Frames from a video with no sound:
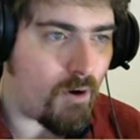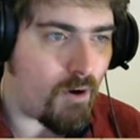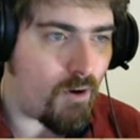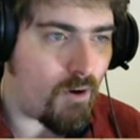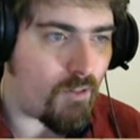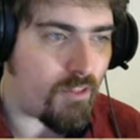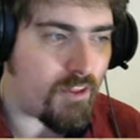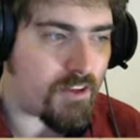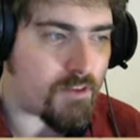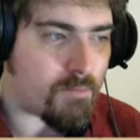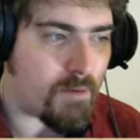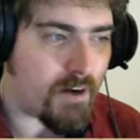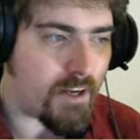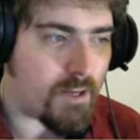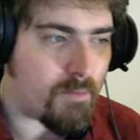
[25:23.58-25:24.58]
on this
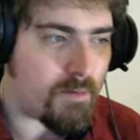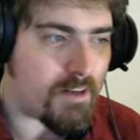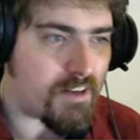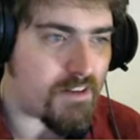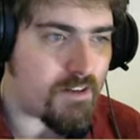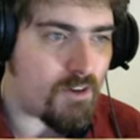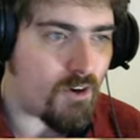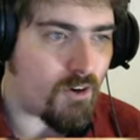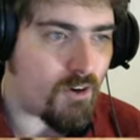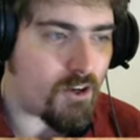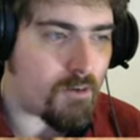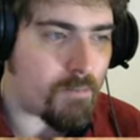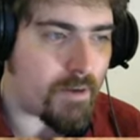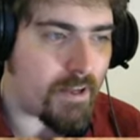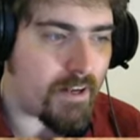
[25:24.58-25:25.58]
monkey, but it's not going
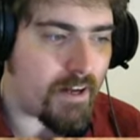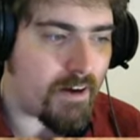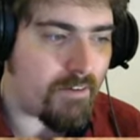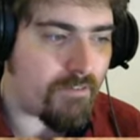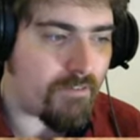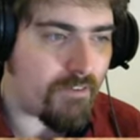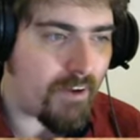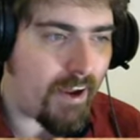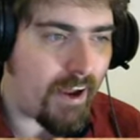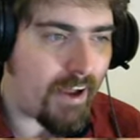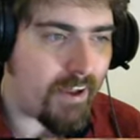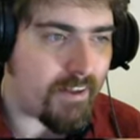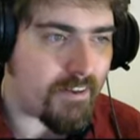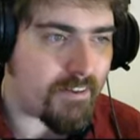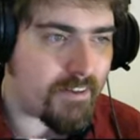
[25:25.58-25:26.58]
to be enough
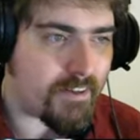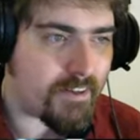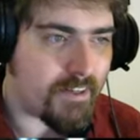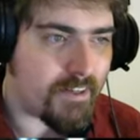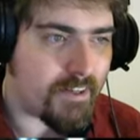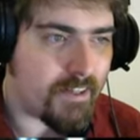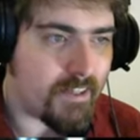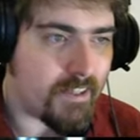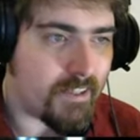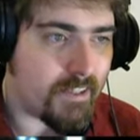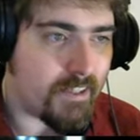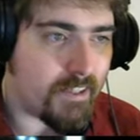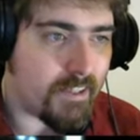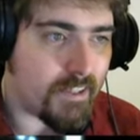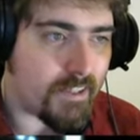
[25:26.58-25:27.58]
and
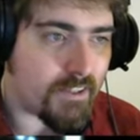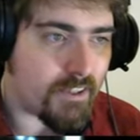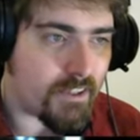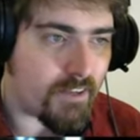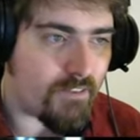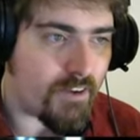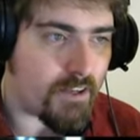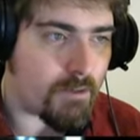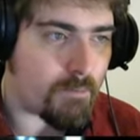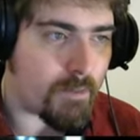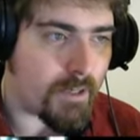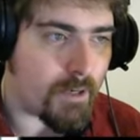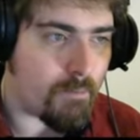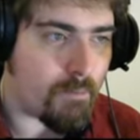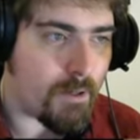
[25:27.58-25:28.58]
the defense will be
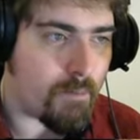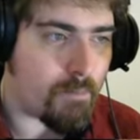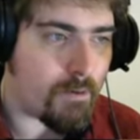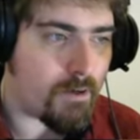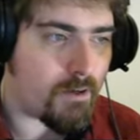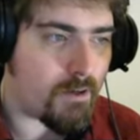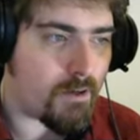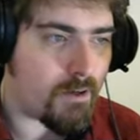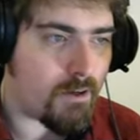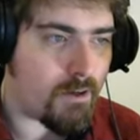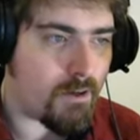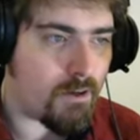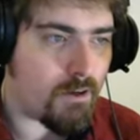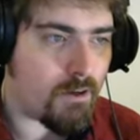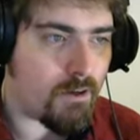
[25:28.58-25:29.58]
complete. But
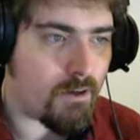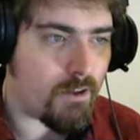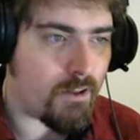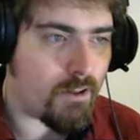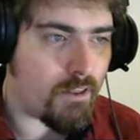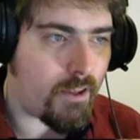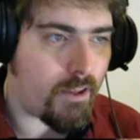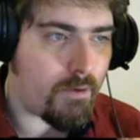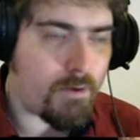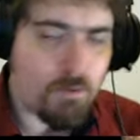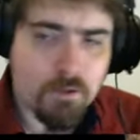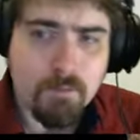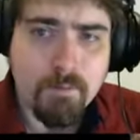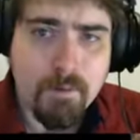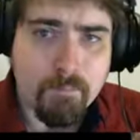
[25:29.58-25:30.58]
there
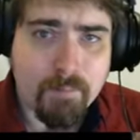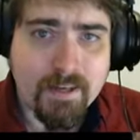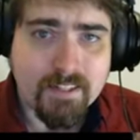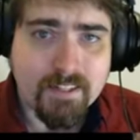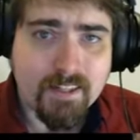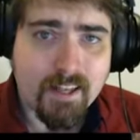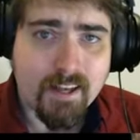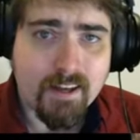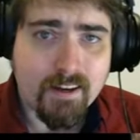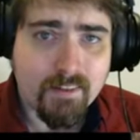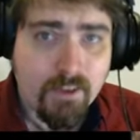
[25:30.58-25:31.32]
used to be a base there.